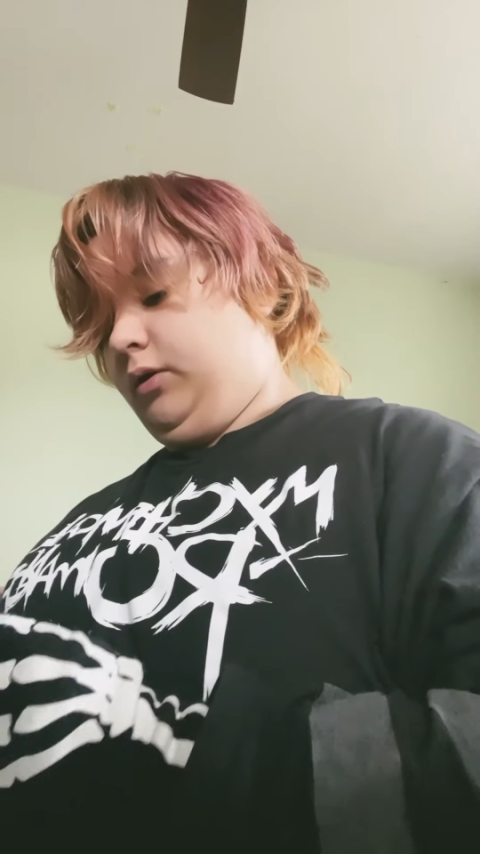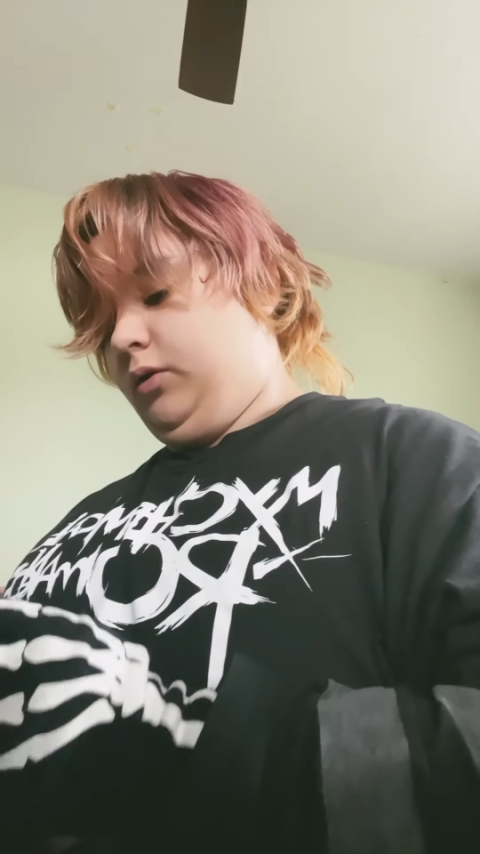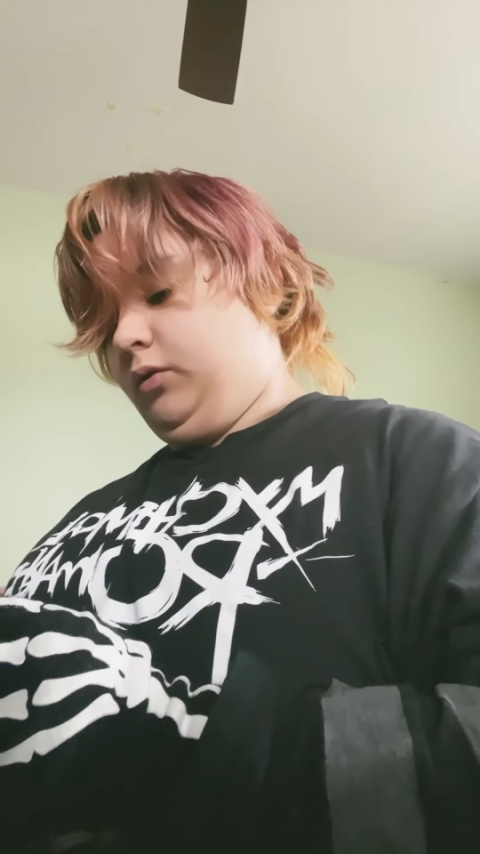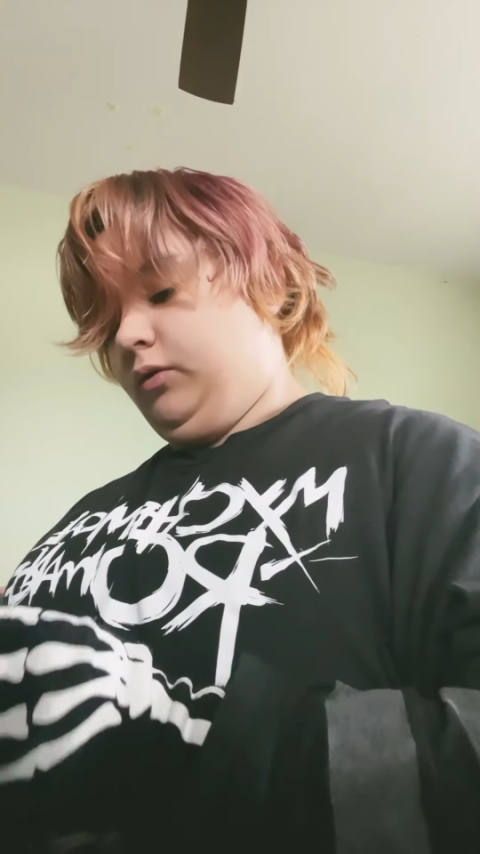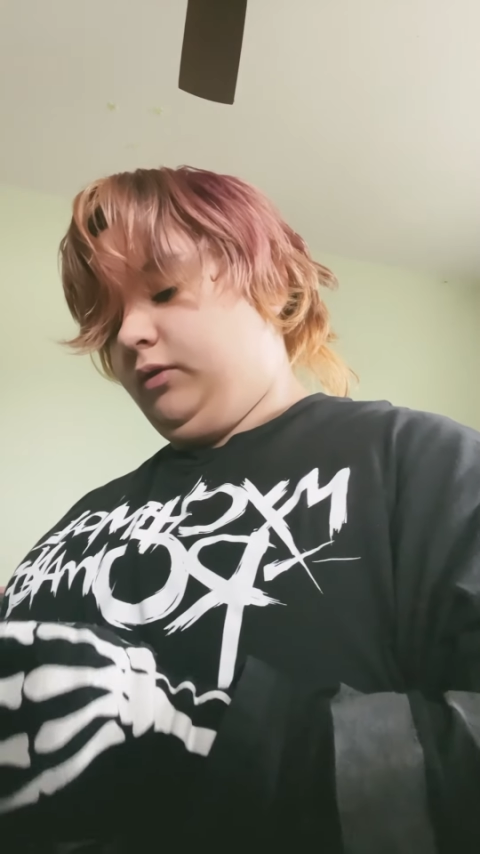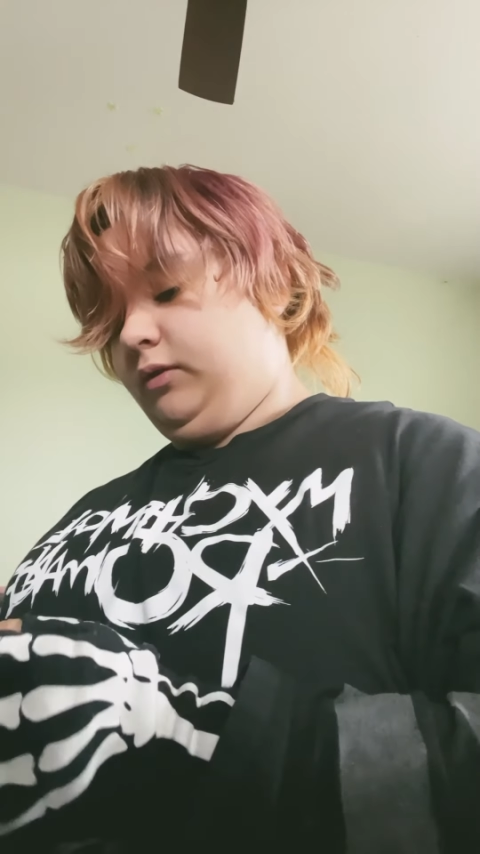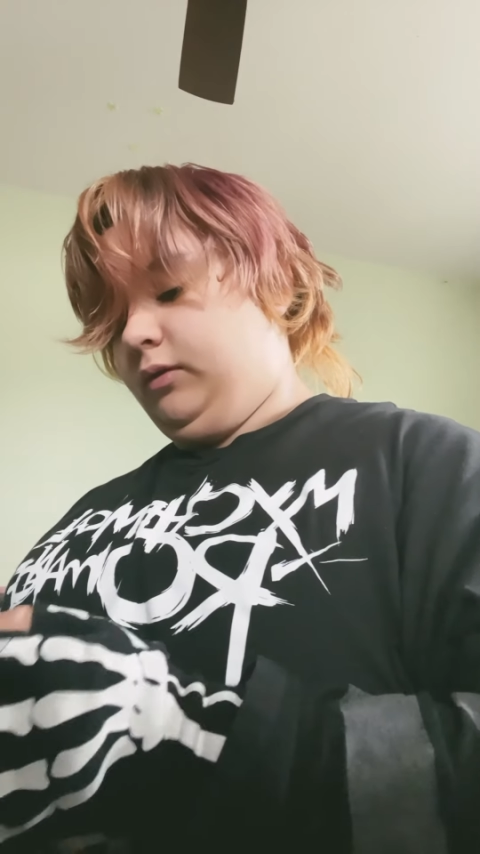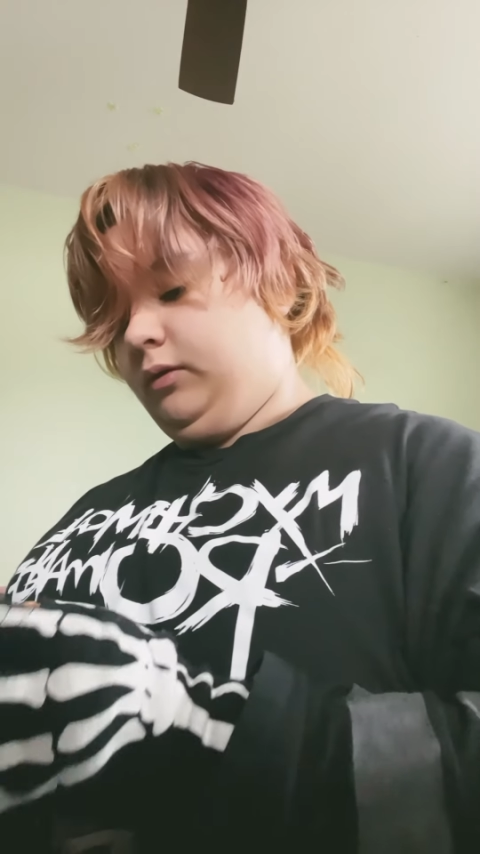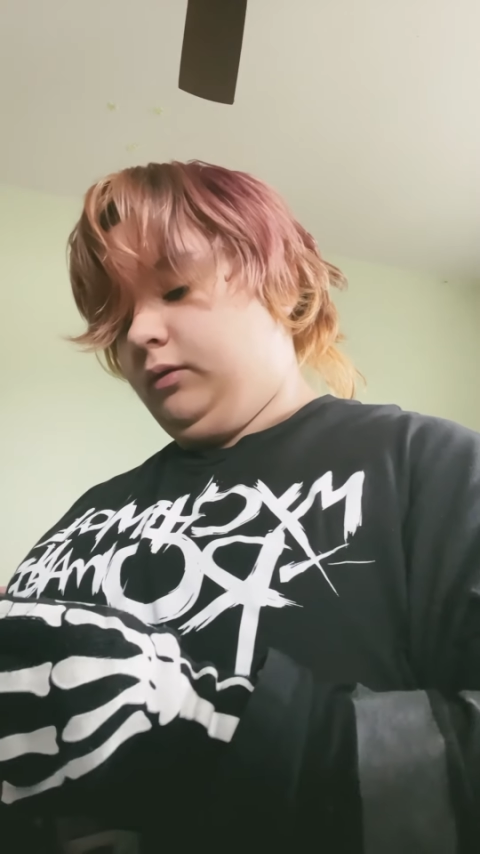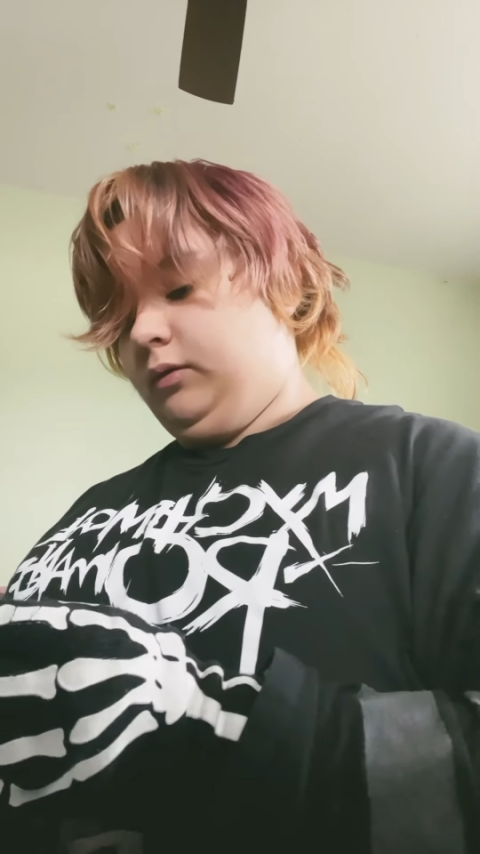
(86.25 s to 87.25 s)

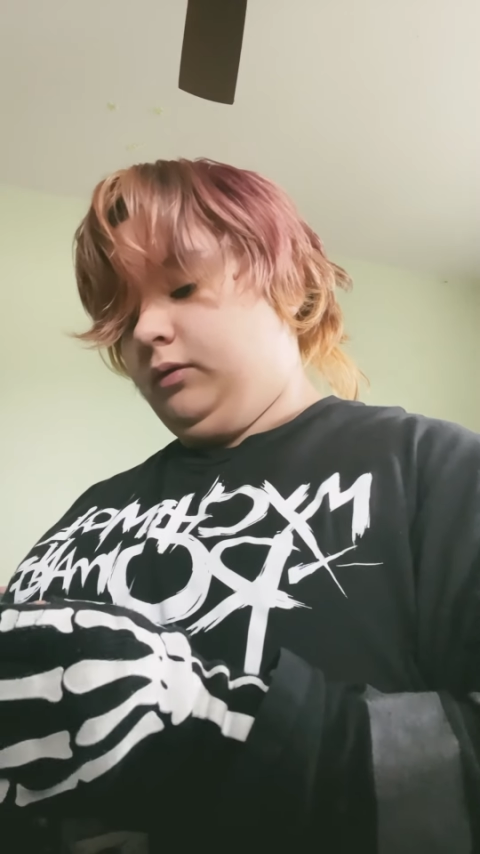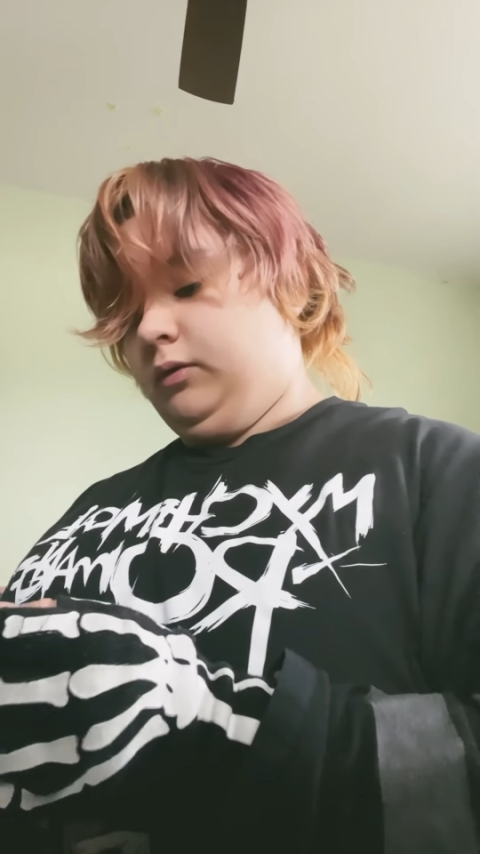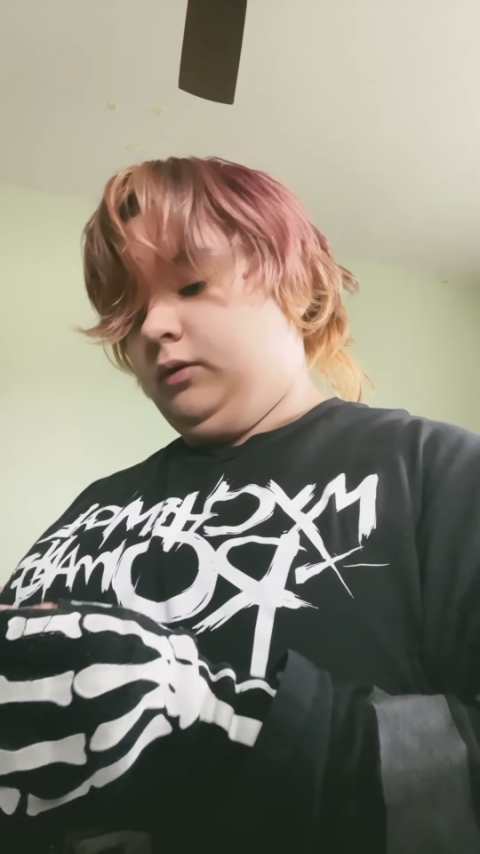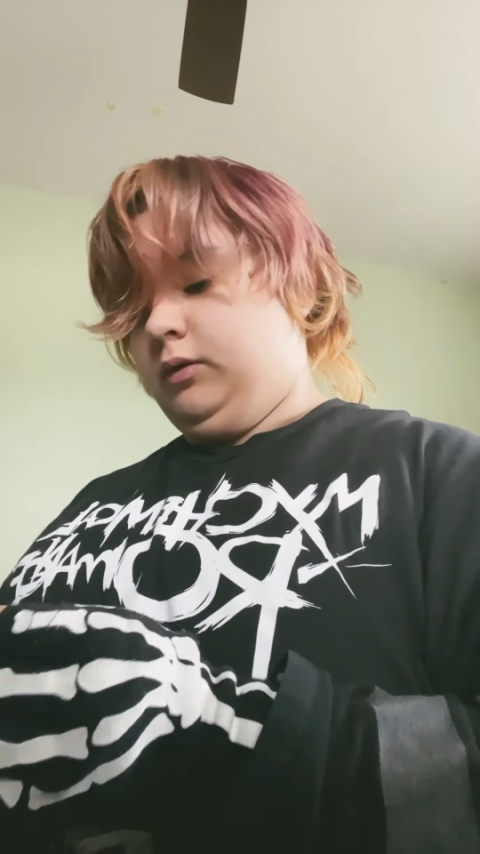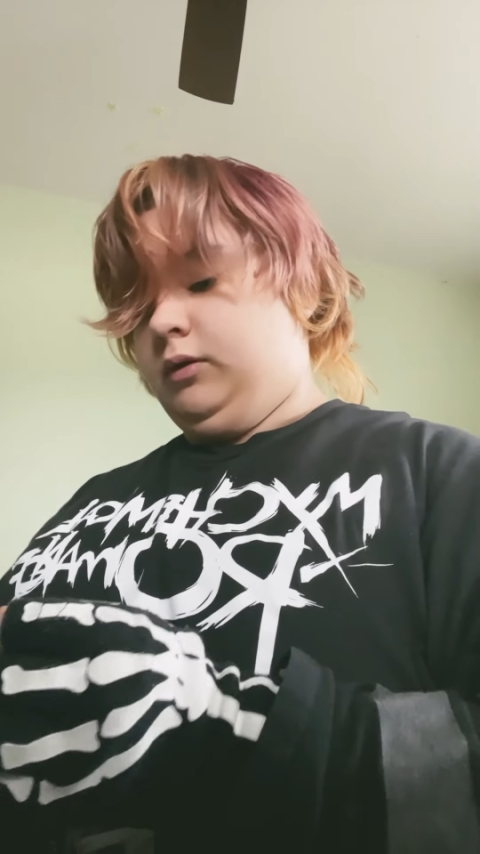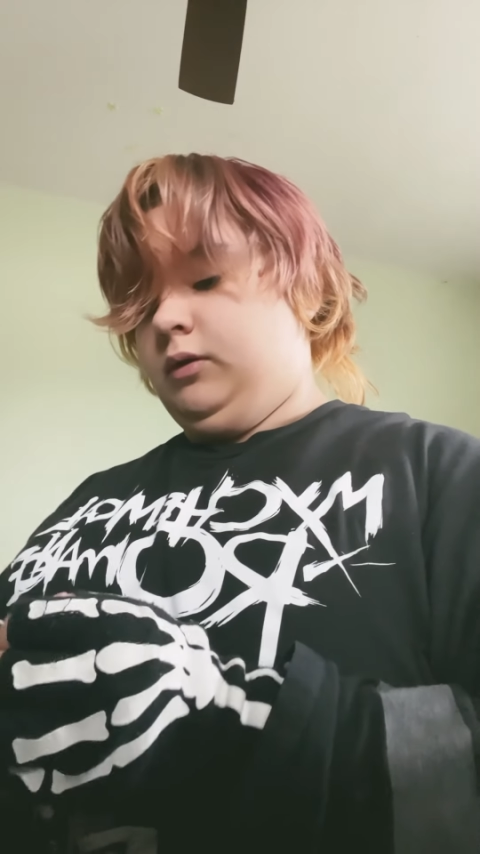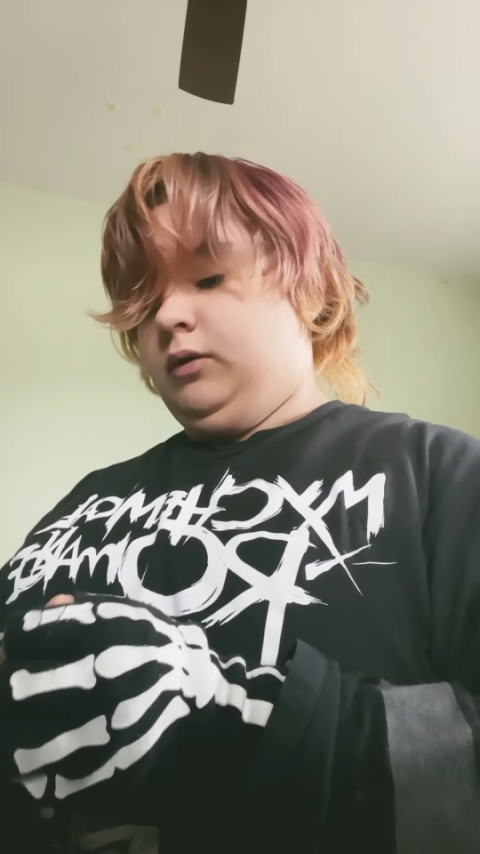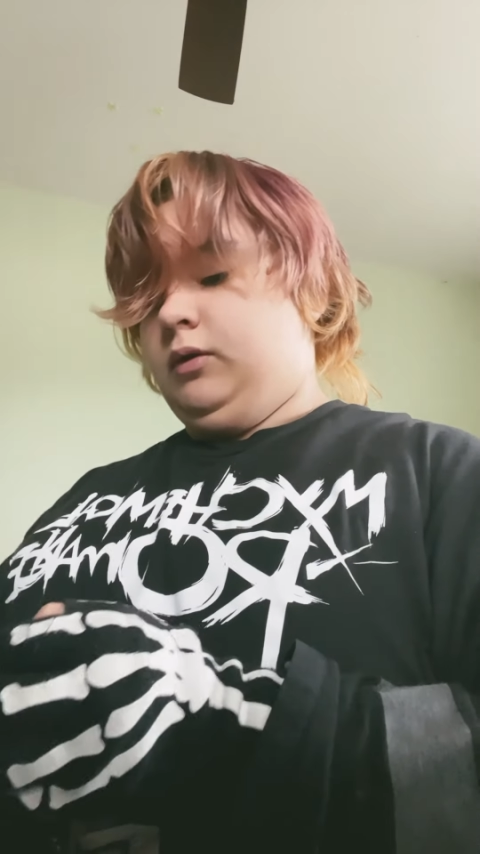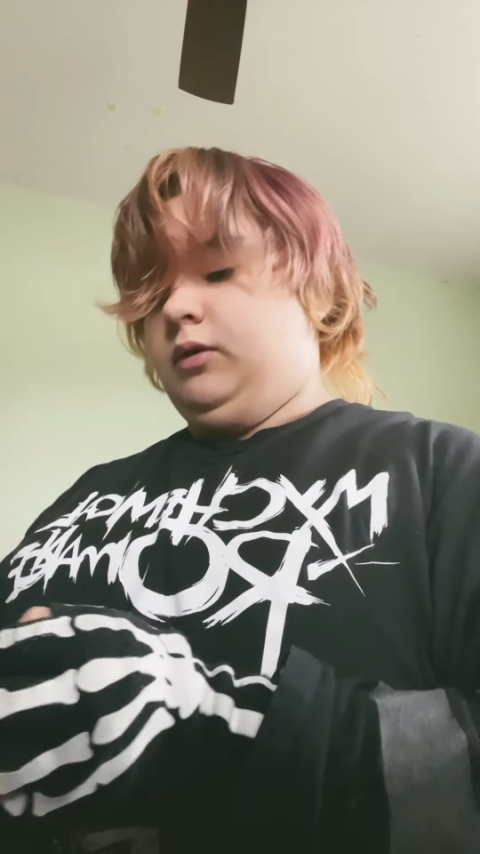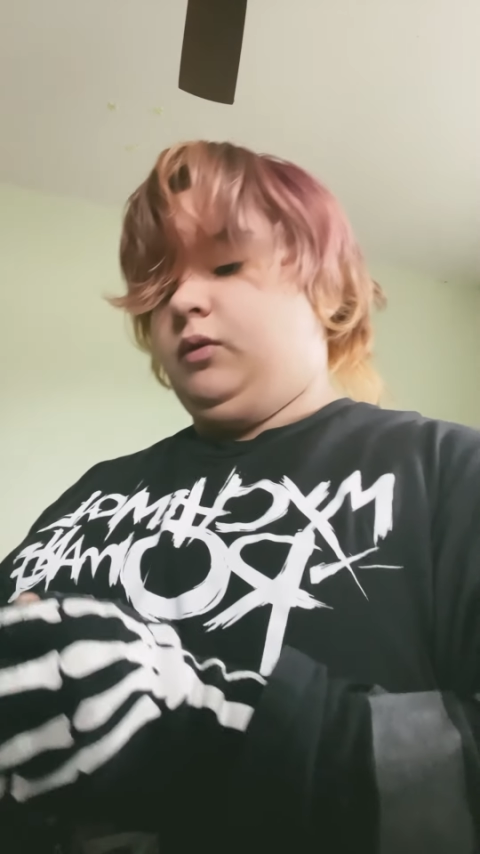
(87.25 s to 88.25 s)
use.
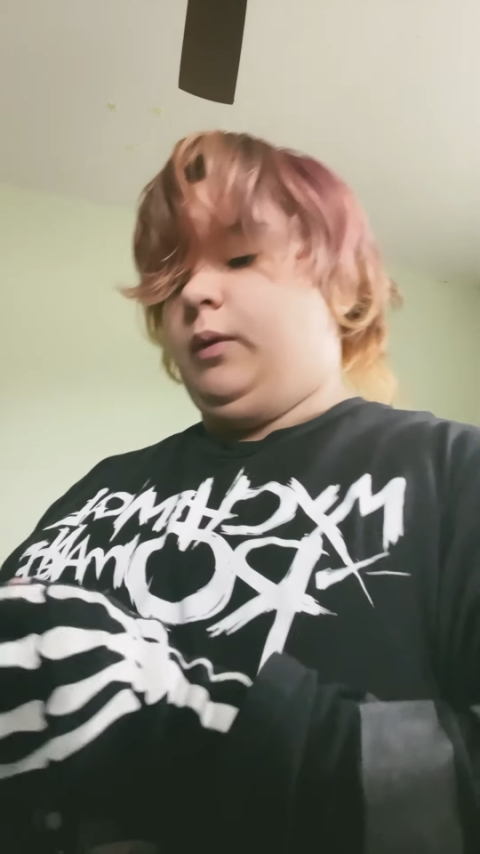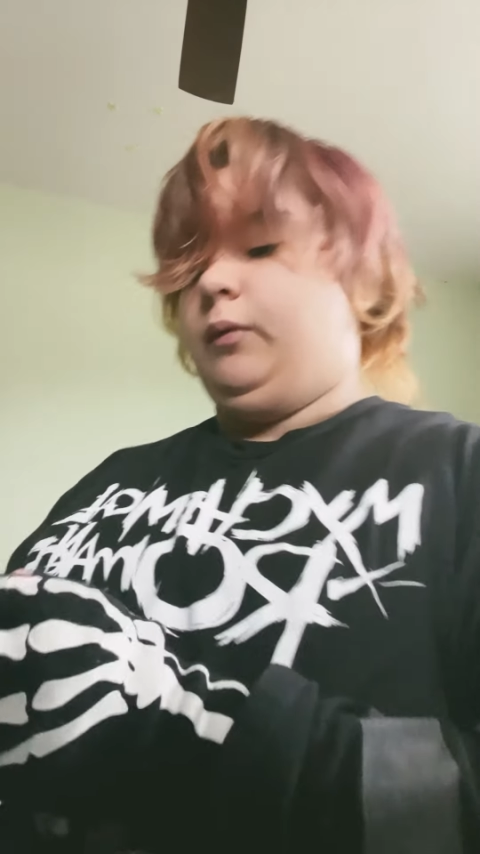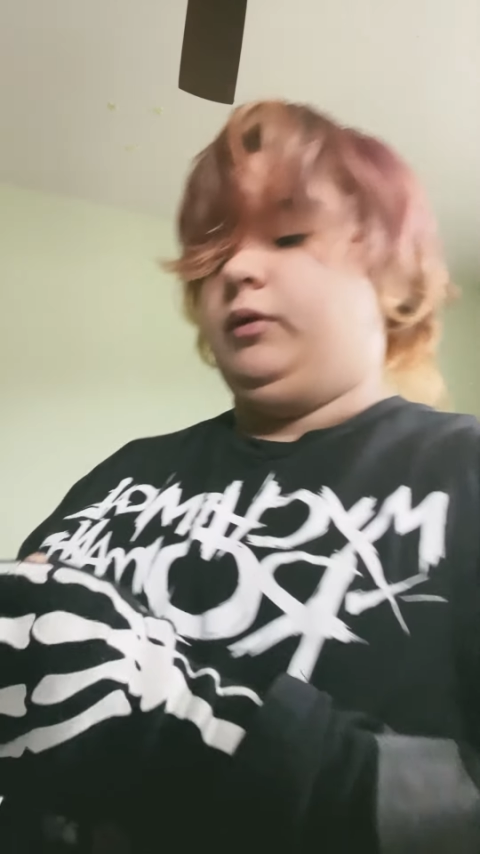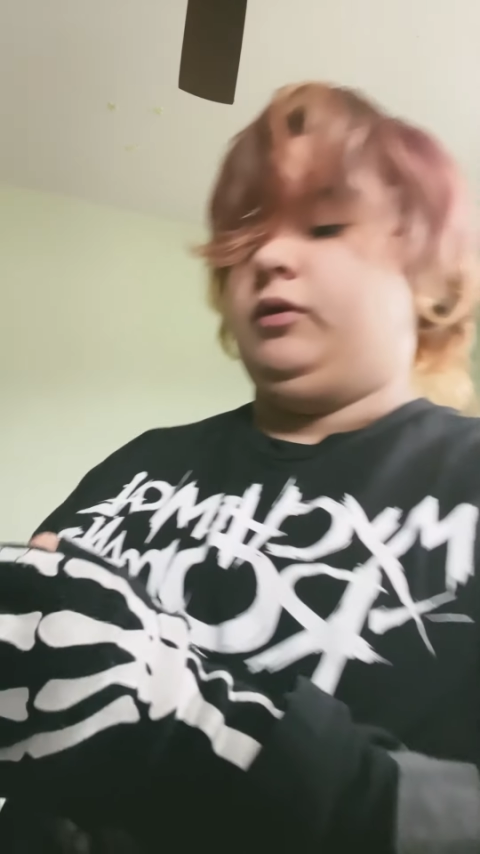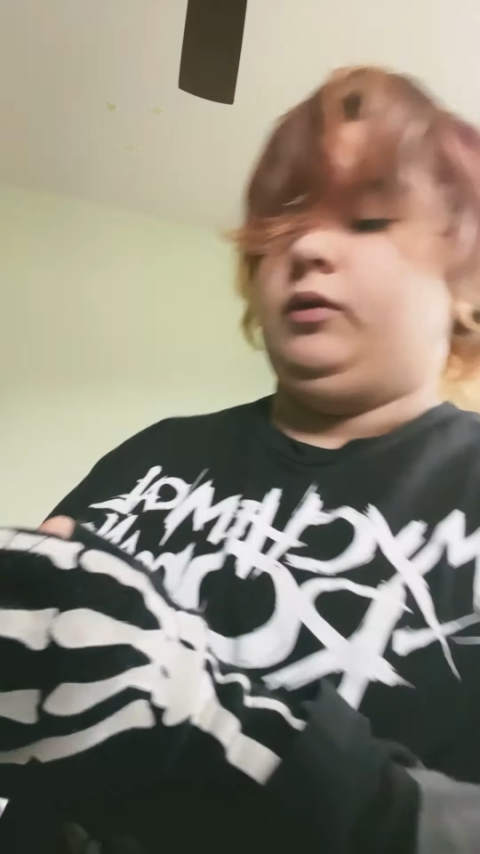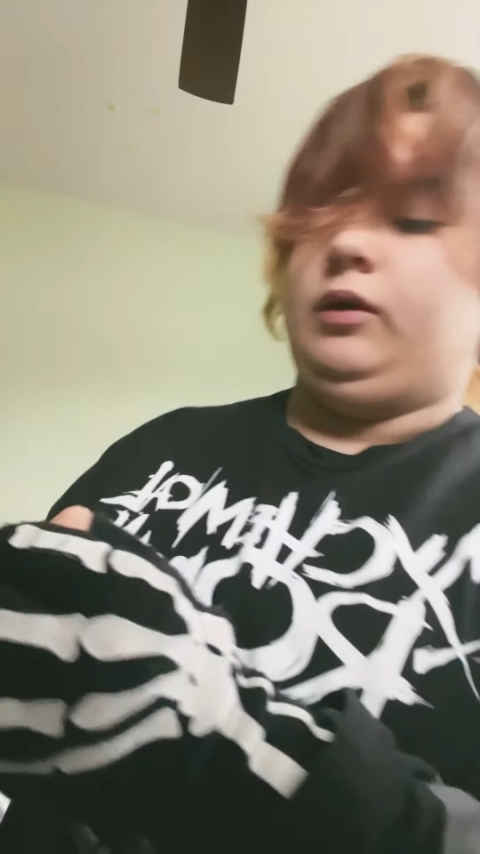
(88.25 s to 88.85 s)
So what I would do